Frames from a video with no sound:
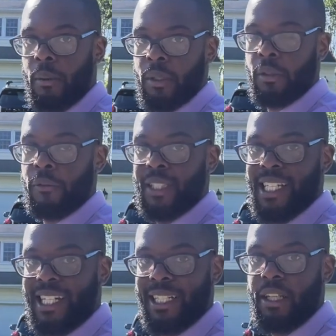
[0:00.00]
I'm in the
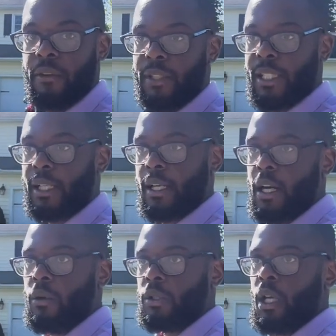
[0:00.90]
vicinity of the second
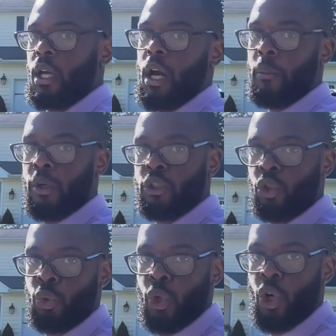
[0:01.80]
house. I'm gonna
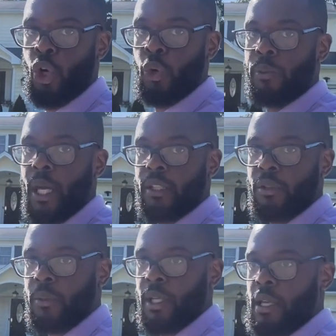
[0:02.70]
show you the home next
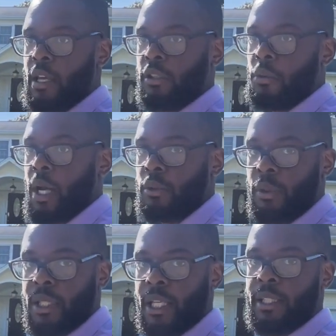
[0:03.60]
to it. So as you
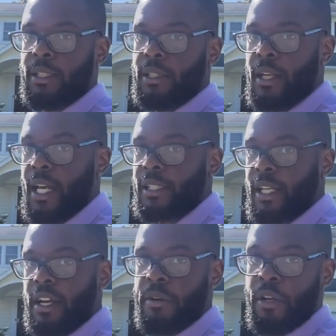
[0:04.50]
can see, this is a nice
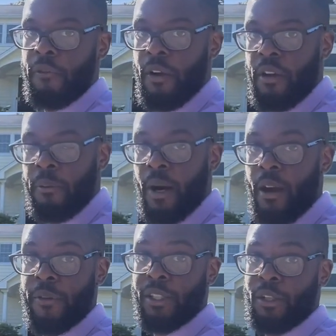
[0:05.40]
area, very
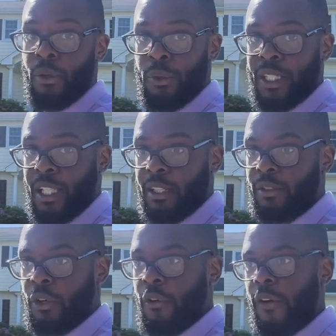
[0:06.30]
private, secluded,
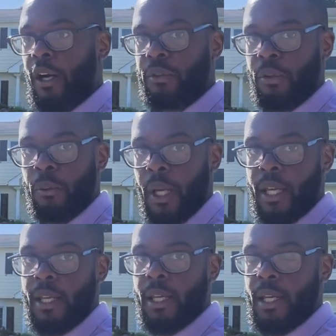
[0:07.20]
ducked off, out the way.